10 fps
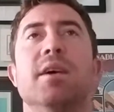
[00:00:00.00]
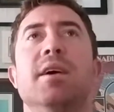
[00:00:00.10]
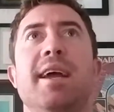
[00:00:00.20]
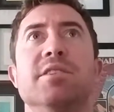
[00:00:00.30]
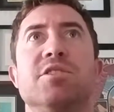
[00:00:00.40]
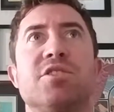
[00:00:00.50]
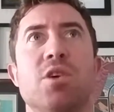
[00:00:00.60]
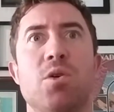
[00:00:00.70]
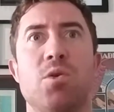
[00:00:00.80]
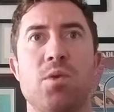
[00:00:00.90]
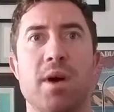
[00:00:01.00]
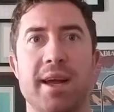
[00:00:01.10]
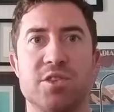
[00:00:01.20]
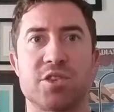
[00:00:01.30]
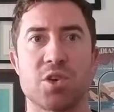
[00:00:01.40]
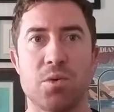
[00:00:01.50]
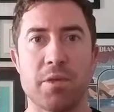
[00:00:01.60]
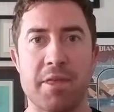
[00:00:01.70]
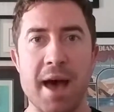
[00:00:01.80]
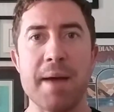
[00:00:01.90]
And so
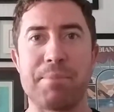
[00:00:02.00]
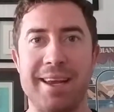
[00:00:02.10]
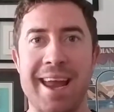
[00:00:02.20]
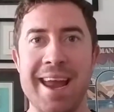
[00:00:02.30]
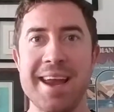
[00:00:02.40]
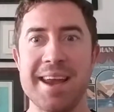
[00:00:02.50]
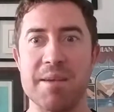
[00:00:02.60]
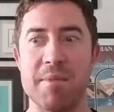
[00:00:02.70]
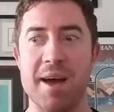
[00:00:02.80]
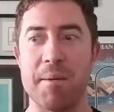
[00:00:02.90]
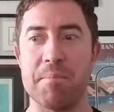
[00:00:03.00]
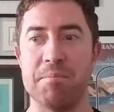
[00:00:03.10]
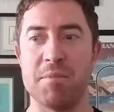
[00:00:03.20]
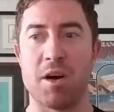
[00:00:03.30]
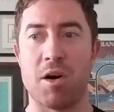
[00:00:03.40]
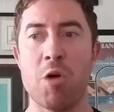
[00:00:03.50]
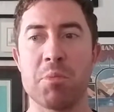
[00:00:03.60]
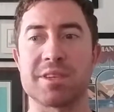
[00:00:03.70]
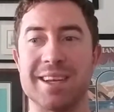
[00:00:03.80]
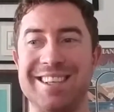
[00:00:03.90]
that became
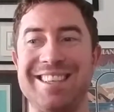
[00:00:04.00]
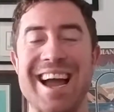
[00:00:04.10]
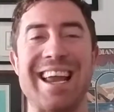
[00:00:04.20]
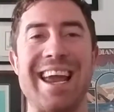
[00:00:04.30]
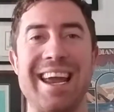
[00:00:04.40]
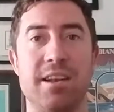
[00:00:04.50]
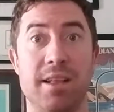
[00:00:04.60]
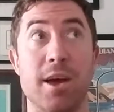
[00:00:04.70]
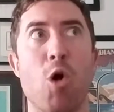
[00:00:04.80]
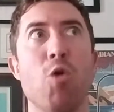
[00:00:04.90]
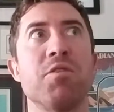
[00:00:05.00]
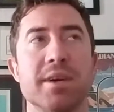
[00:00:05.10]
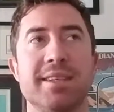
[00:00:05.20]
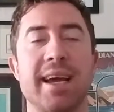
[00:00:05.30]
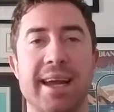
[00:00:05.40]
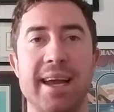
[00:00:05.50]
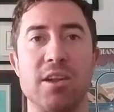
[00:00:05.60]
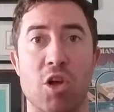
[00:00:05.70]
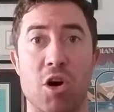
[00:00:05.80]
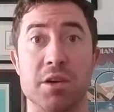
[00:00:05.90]
over a
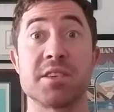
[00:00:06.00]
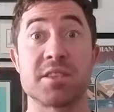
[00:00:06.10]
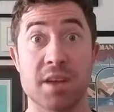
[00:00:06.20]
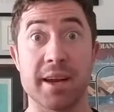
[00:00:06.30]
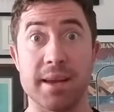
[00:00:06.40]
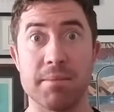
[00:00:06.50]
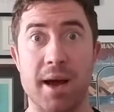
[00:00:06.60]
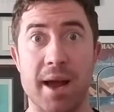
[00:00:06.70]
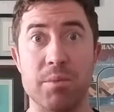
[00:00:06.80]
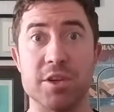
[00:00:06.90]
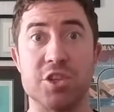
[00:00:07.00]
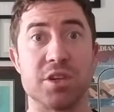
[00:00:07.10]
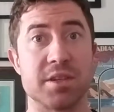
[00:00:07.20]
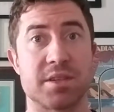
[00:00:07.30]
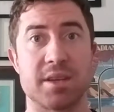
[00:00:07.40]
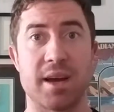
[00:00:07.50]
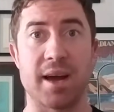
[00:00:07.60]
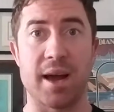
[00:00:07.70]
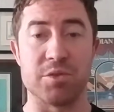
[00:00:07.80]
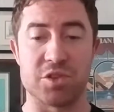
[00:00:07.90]
decade long study. I would just,
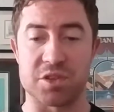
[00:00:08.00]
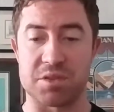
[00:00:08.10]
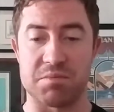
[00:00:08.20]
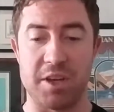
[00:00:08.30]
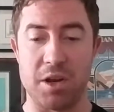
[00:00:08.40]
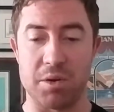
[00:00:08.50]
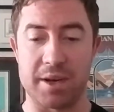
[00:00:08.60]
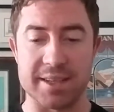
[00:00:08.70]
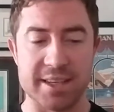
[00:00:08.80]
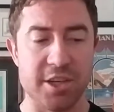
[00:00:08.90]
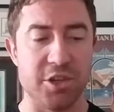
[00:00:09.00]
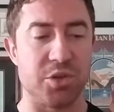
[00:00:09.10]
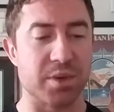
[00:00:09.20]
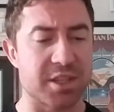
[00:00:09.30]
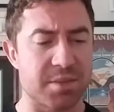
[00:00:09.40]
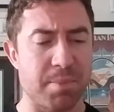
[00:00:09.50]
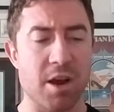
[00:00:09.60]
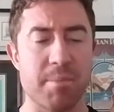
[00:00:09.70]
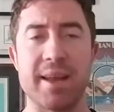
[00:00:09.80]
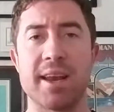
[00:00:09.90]
you know, continue to
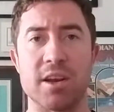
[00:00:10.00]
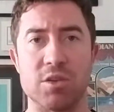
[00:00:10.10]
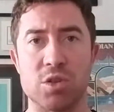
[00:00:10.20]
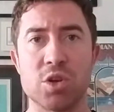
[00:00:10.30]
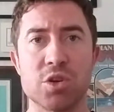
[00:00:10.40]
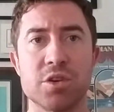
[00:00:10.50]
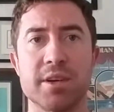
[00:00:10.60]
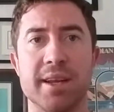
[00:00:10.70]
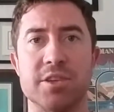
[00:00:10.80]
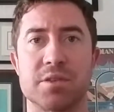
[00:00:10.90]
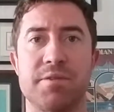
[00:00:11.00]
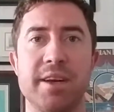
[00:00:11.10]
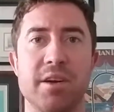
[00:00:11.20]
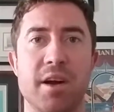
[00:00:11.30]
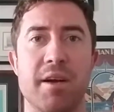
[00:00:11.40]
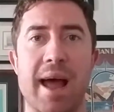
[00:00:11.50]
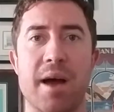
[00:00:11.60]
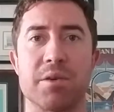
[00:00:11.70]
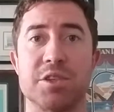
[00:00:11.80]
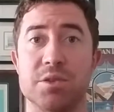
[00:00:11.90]
experiment and learn and just figure out
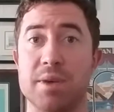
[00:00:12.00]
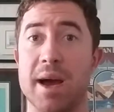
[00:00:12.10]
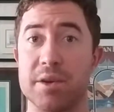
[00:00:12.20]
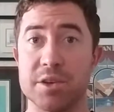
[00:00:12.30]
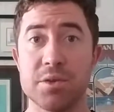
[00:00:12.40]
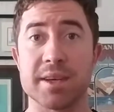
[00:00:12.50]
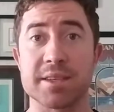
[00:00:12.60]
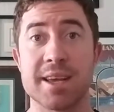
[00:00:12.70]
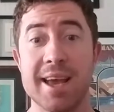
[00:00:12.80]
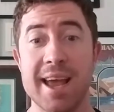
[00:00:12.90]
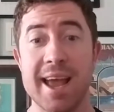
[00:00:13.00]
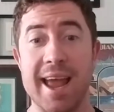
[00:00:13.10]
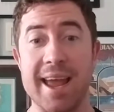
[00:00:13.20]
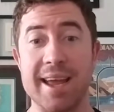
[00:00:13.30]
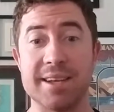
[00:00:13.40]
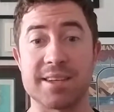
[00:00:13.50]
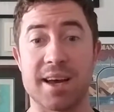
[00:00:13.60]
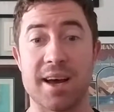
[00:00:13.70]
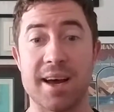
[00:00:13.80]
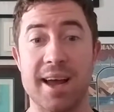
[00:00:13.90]
how to do this. And
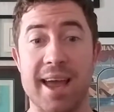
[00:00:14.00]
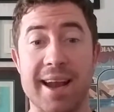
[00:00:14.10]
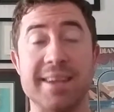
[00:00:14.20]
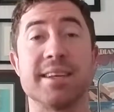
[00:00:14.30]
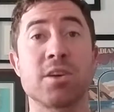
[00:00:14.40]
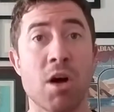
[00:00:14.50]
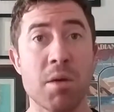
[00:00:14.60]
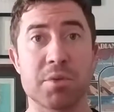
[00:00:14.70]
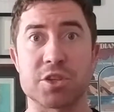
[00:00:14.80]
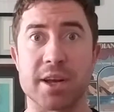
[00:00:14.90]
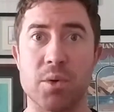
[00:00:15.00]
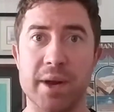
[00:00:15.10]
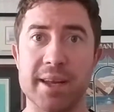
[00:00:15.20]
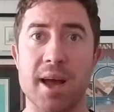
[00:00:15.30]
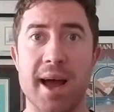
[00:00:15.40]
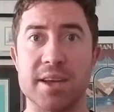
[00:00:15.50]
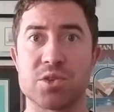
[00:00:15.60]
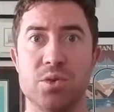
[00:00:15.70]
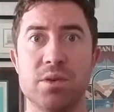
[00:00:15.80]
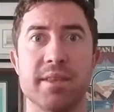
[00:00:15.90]
I did accomplish that going into high
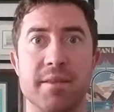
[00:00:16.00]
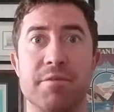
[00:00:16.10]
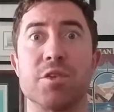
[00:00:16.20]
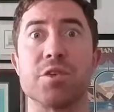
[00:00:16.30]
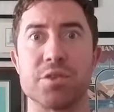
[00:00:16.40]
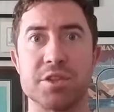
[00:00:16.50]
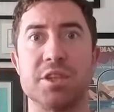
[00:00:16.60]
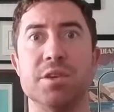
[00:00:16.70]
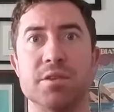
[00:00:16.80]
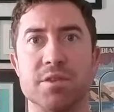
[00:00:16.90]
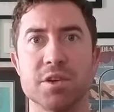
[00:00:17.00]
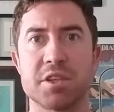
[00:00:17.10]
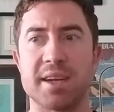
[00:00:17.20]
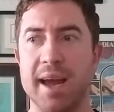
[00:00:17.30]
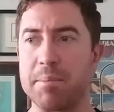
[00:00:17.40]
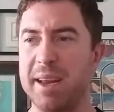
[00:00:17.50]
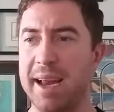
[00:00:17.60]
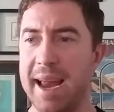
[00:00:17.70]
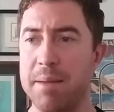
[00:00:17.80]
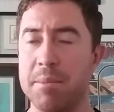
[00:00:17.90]
school and then further into university. I
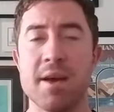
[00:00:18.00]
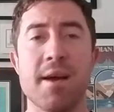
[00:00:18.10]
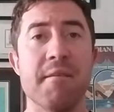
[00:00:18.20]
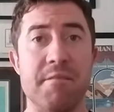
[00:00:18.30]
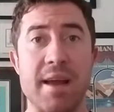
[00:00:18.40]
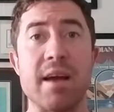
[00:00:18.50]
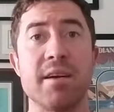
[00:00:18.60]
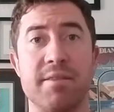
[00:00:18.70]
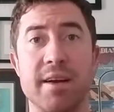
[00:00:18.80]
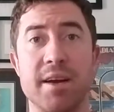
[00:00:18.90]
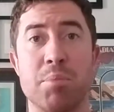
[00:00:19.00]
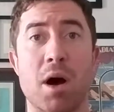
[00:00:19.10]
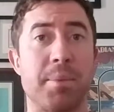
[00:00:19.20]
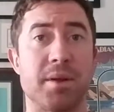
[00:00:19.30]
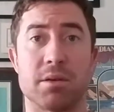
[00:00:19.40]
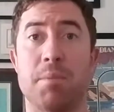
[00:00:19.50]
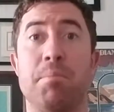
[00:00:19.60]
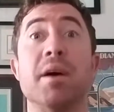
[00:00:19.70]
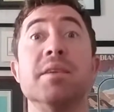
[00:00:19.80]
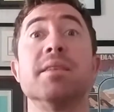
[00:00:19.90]
became very, very popular,
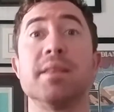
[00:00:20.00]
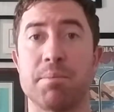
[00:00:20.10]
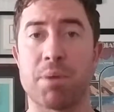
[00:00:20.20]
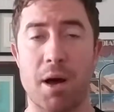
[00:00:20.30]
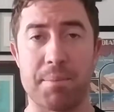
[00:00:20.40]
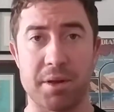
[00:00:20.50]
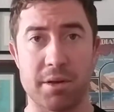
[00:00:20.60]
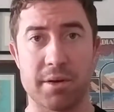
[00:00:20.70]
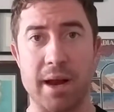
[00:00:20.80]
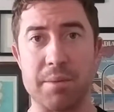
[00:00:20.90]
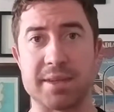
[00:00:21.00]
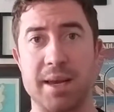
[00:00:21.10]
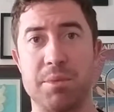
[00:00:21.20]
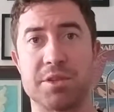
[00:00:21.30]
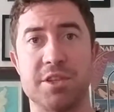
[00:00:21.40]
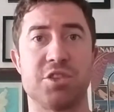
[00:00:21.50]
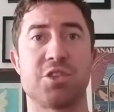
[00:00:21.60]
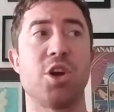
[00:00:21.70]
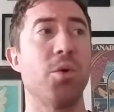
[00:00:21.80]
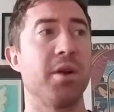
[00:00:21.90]
abundantly popular. And I was able to
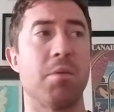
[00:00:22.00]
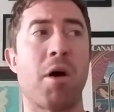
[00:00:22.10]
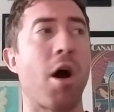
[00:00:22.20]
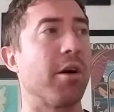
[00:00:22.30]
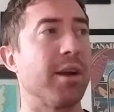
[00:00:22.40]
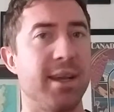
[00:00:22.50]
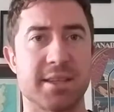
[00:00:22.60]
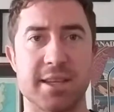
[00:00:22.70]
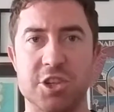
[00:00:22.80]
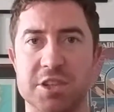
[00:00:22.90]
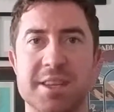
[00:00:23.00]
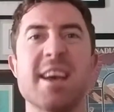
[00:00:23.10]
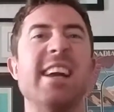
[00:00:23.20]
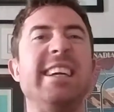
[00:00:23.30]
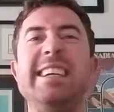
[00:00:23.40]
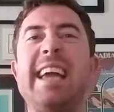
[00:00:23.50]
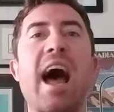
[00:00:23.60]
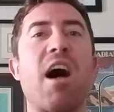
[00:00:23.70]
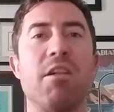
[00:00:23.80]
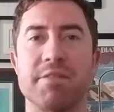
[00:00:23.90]
just go into parties and just
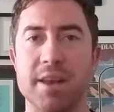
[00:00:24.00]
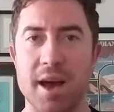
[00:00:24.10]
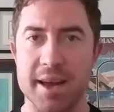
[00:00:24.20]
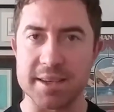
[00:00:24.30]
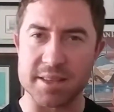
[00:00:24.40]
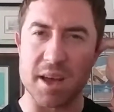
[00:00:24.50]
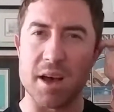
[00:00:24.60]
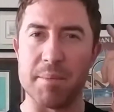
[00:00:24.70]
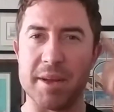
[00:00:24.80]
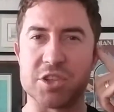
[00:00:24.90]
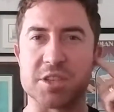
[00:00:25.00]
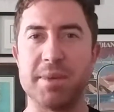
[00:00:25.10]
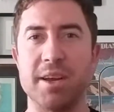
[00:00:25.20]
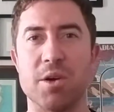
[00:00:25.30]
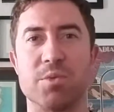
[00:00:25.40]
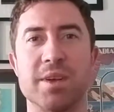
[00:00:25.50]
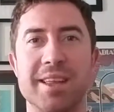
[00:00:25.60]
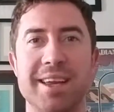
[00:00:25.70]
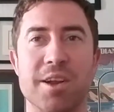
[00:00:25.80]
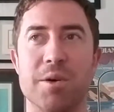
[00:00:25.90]
galvanize them and just, you know,
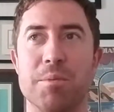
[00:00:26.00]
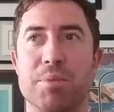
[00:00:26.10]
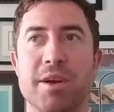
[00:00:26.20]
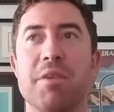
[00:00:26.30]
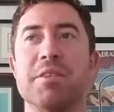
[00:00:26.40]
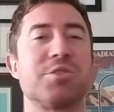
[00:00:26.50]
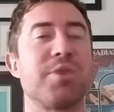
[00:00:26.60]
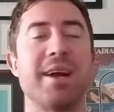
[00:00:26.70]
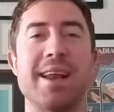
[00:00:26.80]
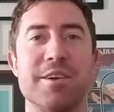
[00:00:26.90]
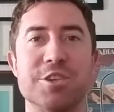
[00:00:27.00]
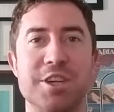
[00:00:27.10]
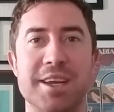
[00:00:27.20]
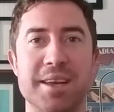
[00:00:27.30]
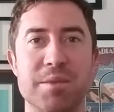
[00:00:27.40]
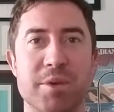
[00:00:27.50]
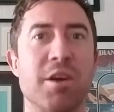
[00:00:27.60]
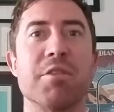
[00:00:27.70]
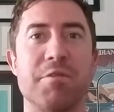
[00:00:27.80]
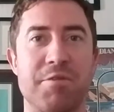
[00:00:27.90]
really, you know, bring all this great energy in,
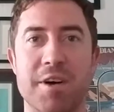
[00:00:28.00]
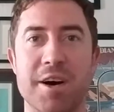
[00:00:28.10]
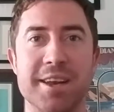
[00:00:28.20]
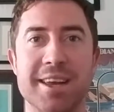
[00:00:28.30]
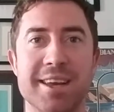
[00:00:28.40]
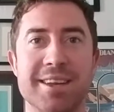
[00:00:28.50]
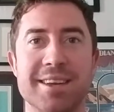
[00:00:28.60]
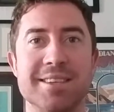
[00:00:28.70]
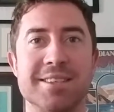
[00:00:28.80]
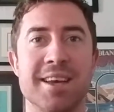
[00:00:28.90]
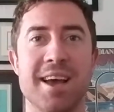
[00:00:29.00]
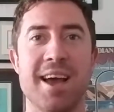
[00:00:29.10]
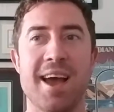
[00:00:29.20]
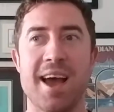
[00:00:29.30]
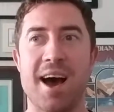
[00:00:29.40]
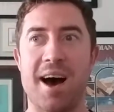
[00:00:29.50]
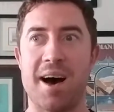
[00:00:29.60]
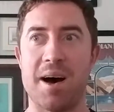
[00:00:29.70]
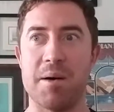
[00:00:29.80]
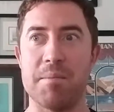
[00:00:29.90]
bring all the fun in. And
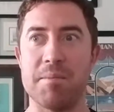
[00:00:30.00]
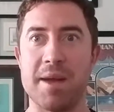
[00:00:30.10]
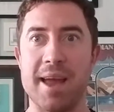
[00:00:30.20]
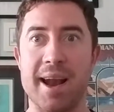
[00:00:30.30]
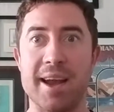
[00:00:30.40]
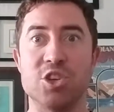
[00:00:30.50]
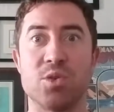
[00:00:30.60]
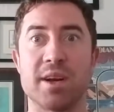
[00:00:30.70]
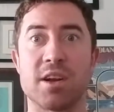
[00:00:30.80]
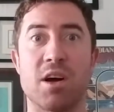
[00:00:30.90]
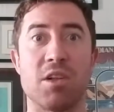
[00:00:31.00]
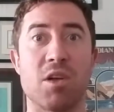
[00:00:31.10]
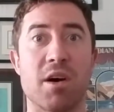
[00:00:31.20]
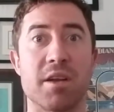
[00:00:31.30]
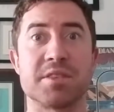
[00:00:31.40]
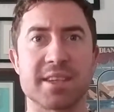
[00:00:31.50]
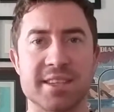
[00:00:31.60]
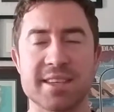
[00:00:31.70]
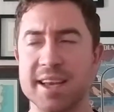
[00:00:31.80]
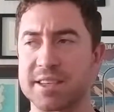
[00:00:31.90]
I enjoyed a lot of
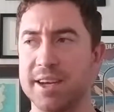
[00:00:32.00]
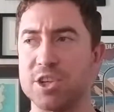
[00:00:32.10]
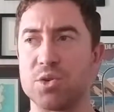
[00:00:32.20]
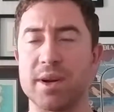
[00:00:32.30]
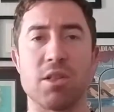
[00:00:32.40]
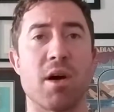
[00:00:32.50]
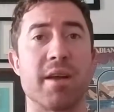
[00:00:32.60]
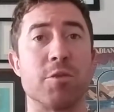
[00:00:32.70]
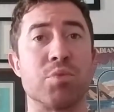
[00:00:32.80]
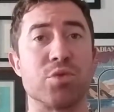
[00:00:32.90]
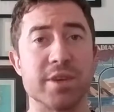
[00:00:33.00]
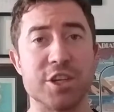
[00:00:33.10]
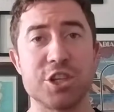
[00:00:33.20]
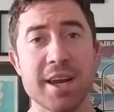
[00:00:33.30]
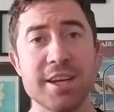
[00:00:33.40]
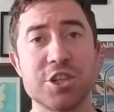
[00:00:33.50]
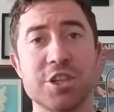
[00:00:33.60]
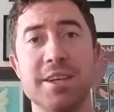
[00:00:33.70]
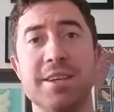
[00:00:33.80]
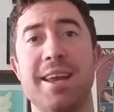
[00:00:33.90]
success. I enjoyed a lot of
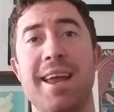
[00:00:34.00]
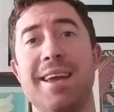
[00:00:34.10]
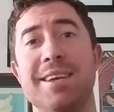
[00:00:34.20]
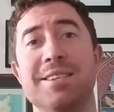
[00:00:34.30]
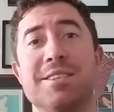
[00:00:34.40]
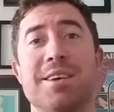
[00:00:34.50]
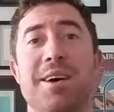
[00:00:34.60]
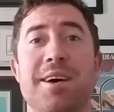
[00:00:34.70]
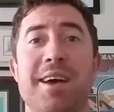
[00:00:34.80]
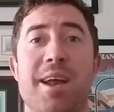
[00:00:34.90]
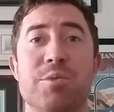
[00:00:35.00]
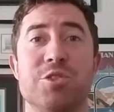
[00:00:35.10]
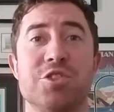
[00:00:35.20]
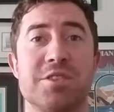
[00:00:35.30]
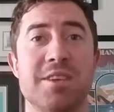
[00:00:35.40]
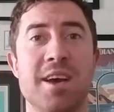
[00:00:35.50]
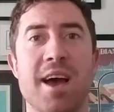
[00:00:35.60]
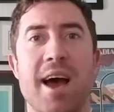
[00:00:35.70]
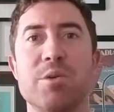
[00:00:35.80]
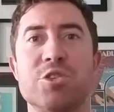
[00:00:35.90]
appreciation. And I was
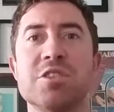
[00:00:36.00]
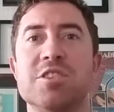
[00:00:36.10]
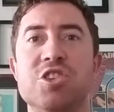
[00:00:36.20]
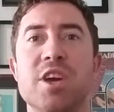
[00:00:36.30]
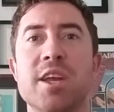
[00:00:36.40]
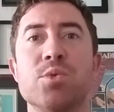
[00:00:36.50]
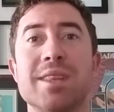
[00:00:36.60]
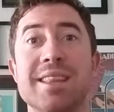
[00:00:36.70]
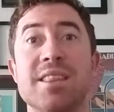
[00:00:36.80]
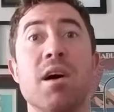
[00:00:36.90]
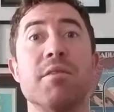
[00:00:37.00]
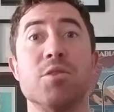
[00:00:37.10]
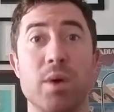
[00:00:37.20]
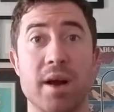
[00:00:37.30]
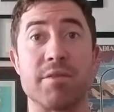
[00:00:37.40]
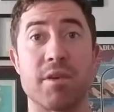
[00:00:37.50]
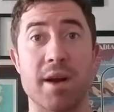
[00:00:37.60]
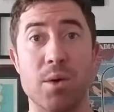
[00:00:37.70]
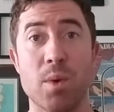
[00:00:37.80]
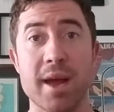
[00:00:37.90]
just generally loved wherever
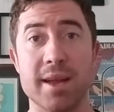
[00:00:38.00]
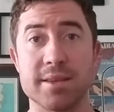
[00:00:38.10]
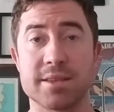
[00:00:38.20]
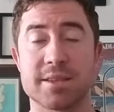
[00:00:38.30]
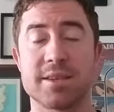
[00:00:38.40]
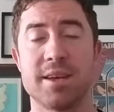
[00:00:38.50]
I went.